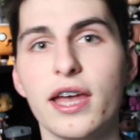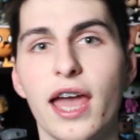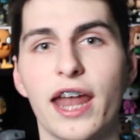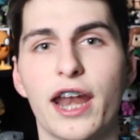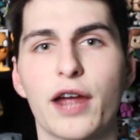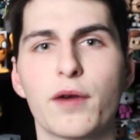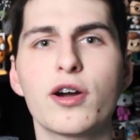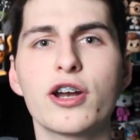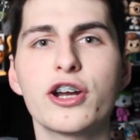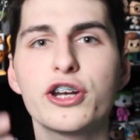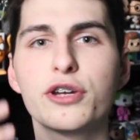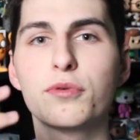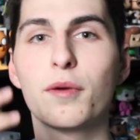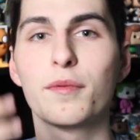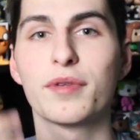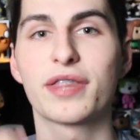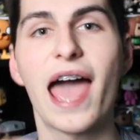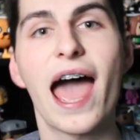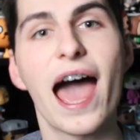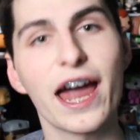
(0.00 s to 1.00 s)
And I want to do
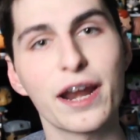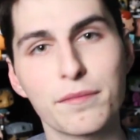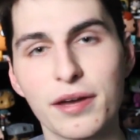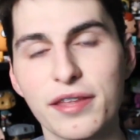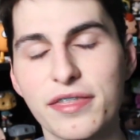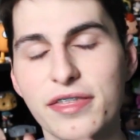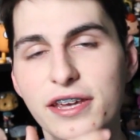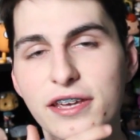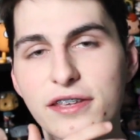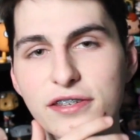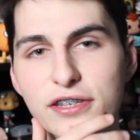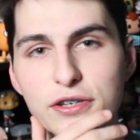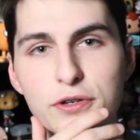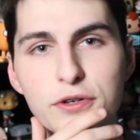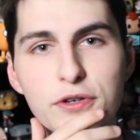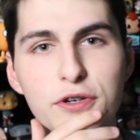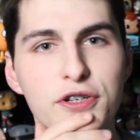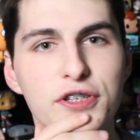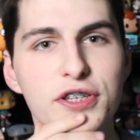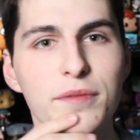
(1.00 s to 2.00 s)
one with Adam, I think,
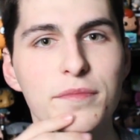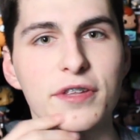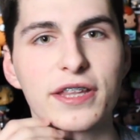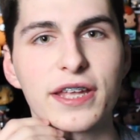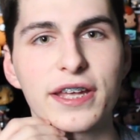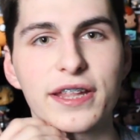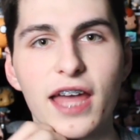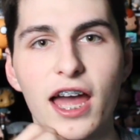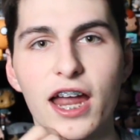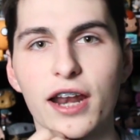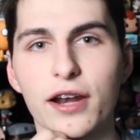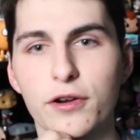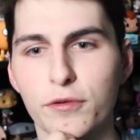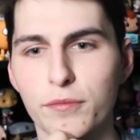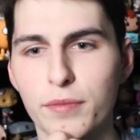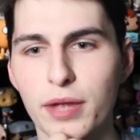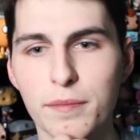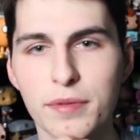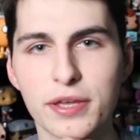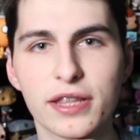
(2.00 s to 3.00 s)
soon or something like that, or
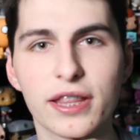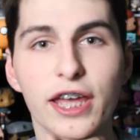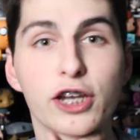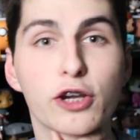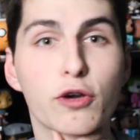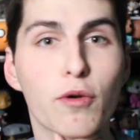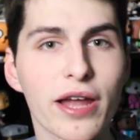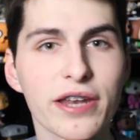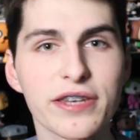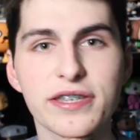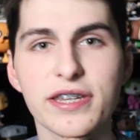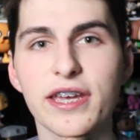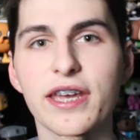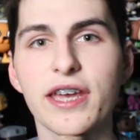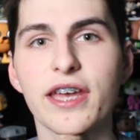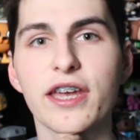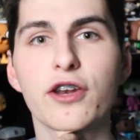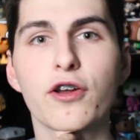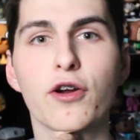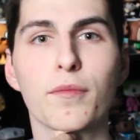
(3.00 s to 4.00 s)
maybe like
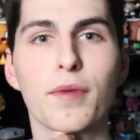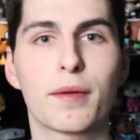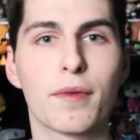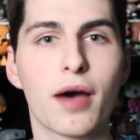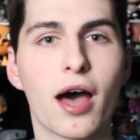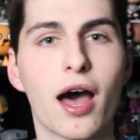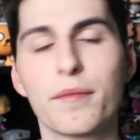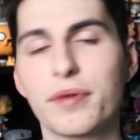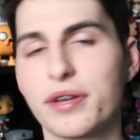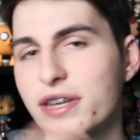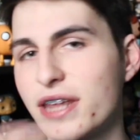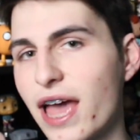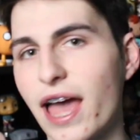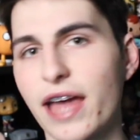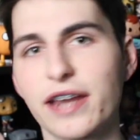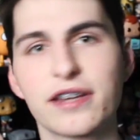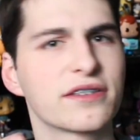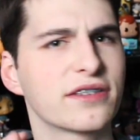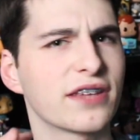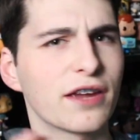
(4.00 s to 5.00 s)
Quentin or my mom and
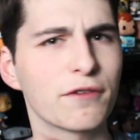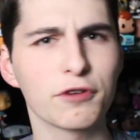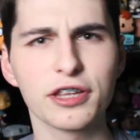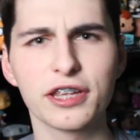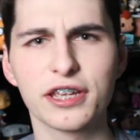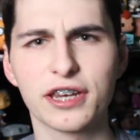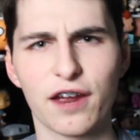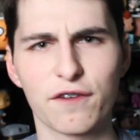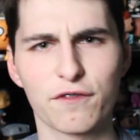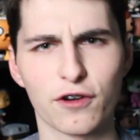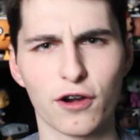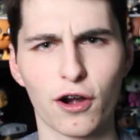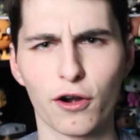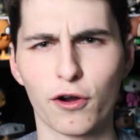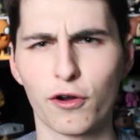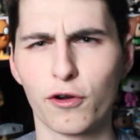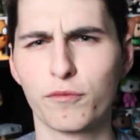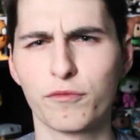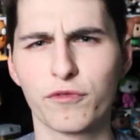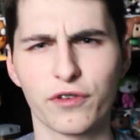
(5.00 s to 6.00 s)
dad, because they really never are
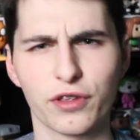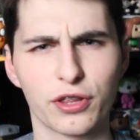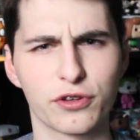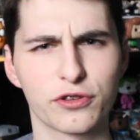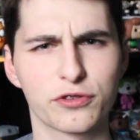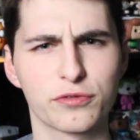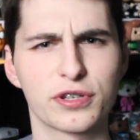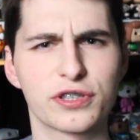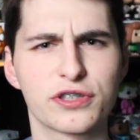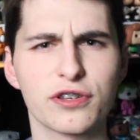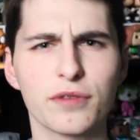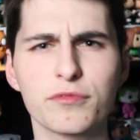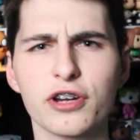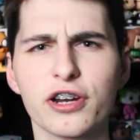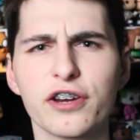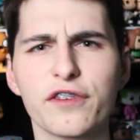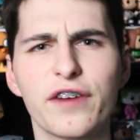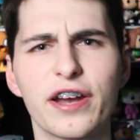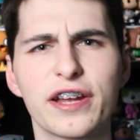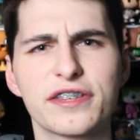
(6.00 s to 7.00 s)
home for those ones. So I'm
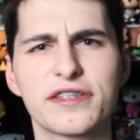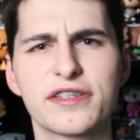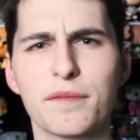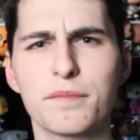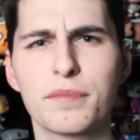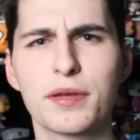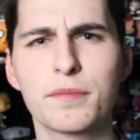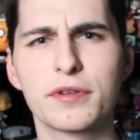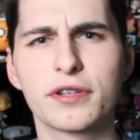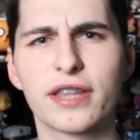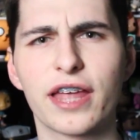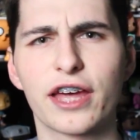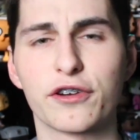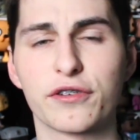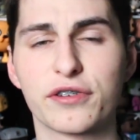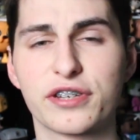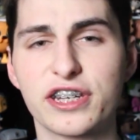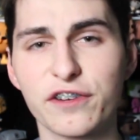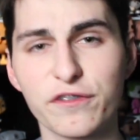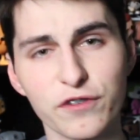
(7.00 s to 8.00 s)
trying to find some people that
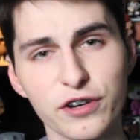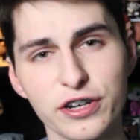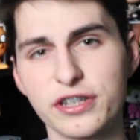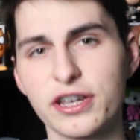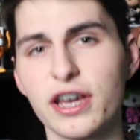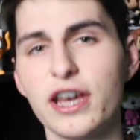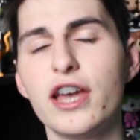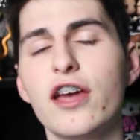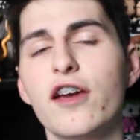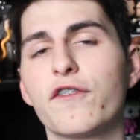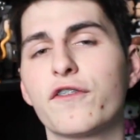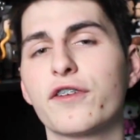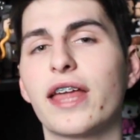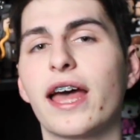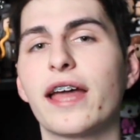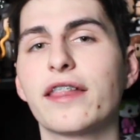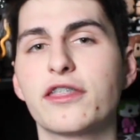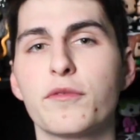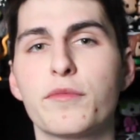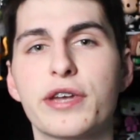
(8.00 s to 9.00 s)
are different for
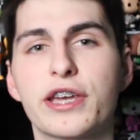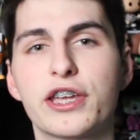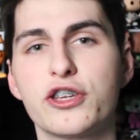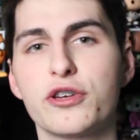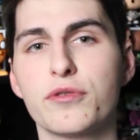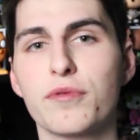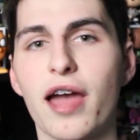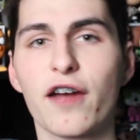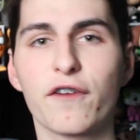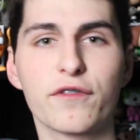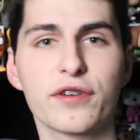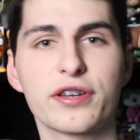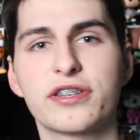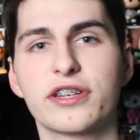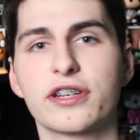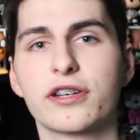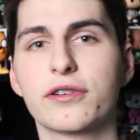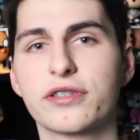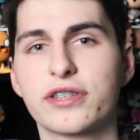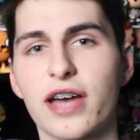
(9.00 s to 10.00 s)
that we could do every
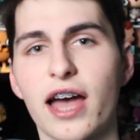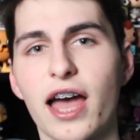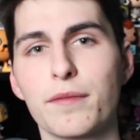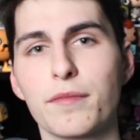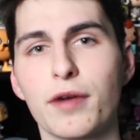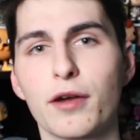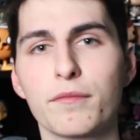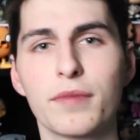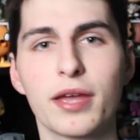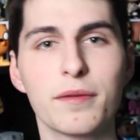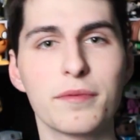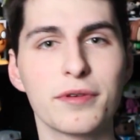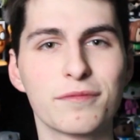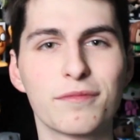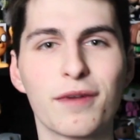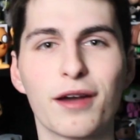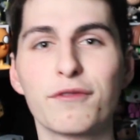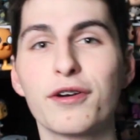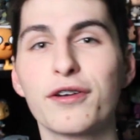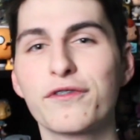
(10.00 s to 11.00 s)
single time. Maybe
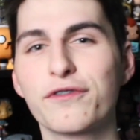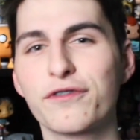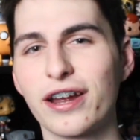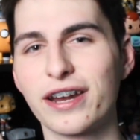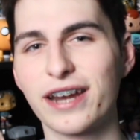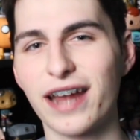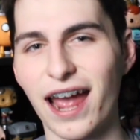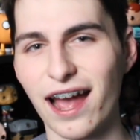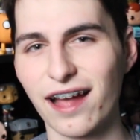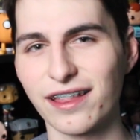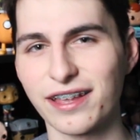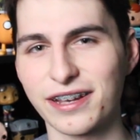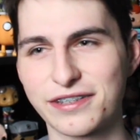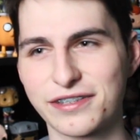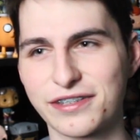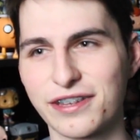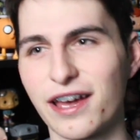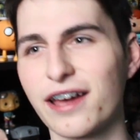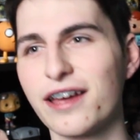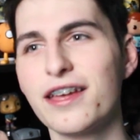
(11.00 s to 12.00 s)
my one friend
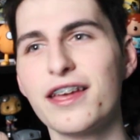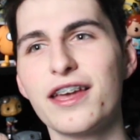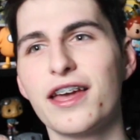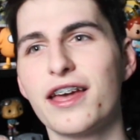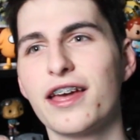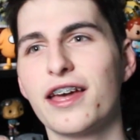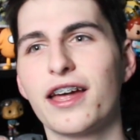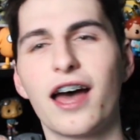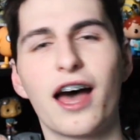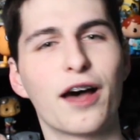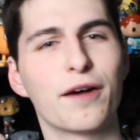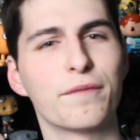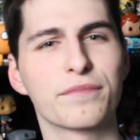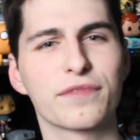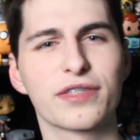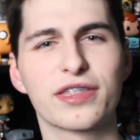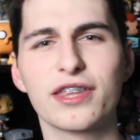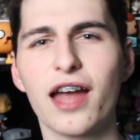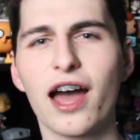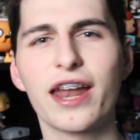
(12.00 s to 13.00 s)
Alex, not
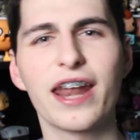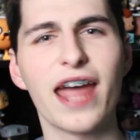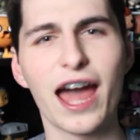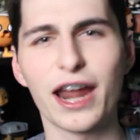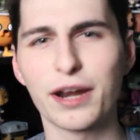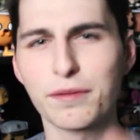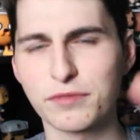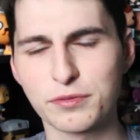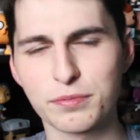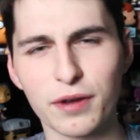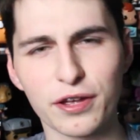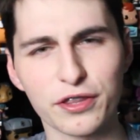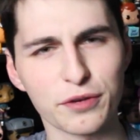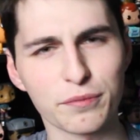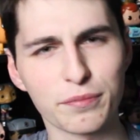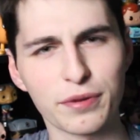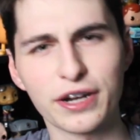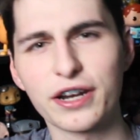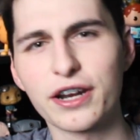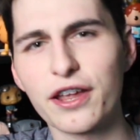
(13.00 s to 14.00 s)
Adam's
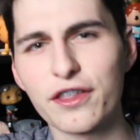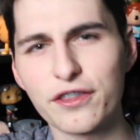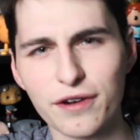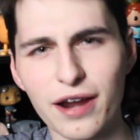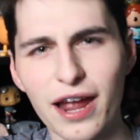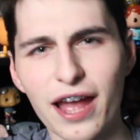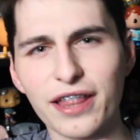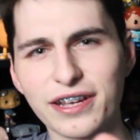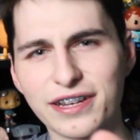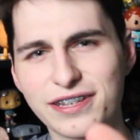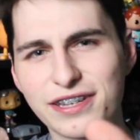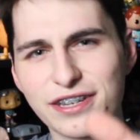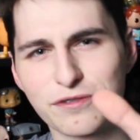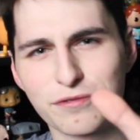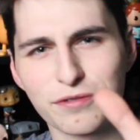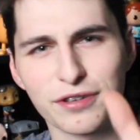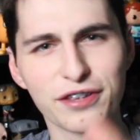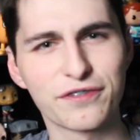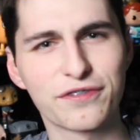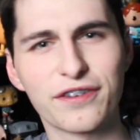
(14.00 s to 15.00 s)
brother, but another Alex,
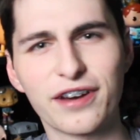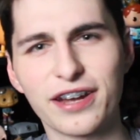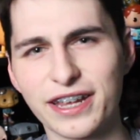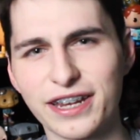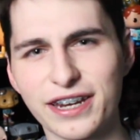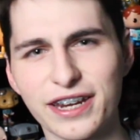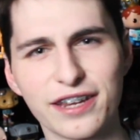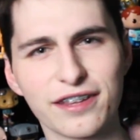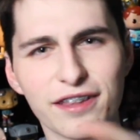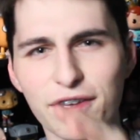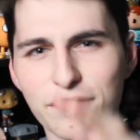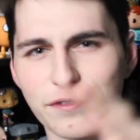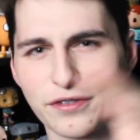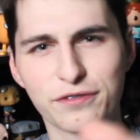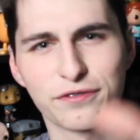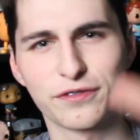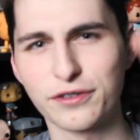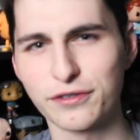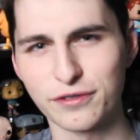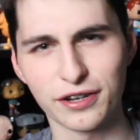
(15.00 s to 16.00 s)
he's really funny and he loves
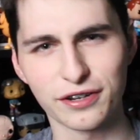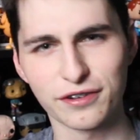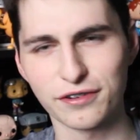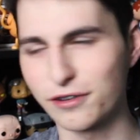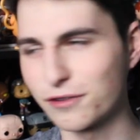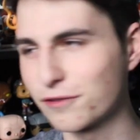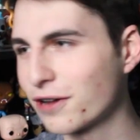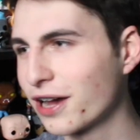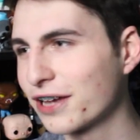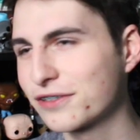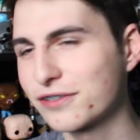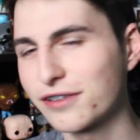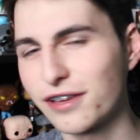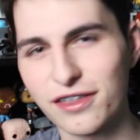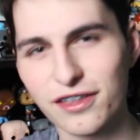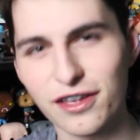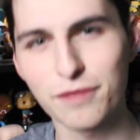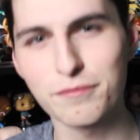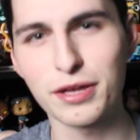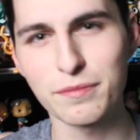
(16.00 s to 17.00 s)
food. I don't know why, so I
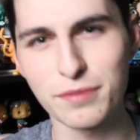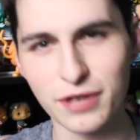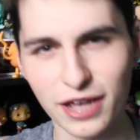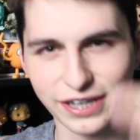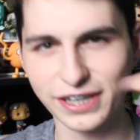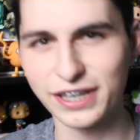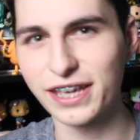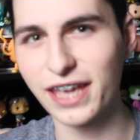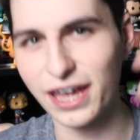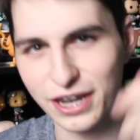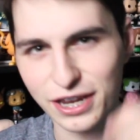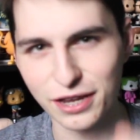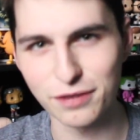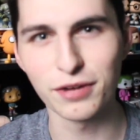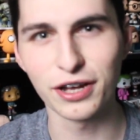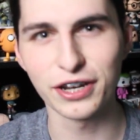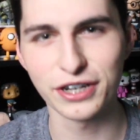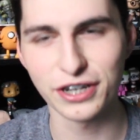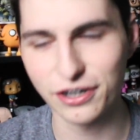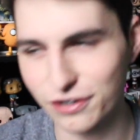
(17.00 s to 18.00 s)
thought maybe I could get
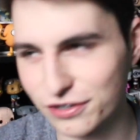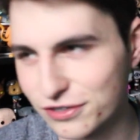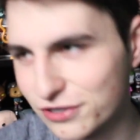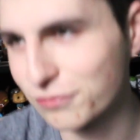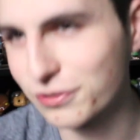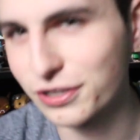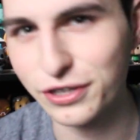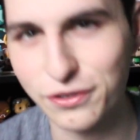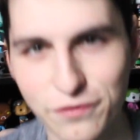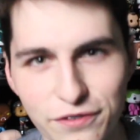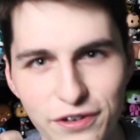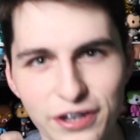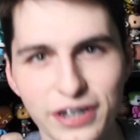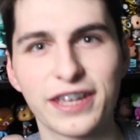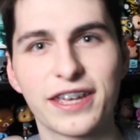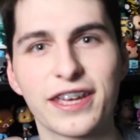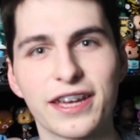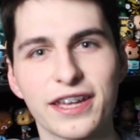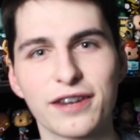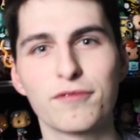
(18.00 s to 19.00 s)
him on here. He's a really
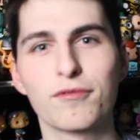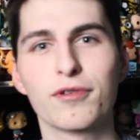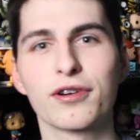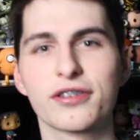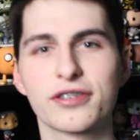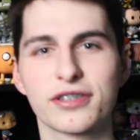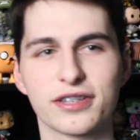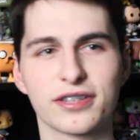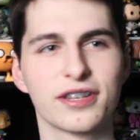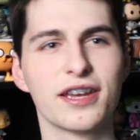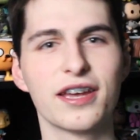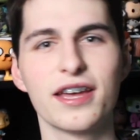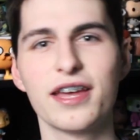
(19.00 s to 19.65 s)
funny kid. He works...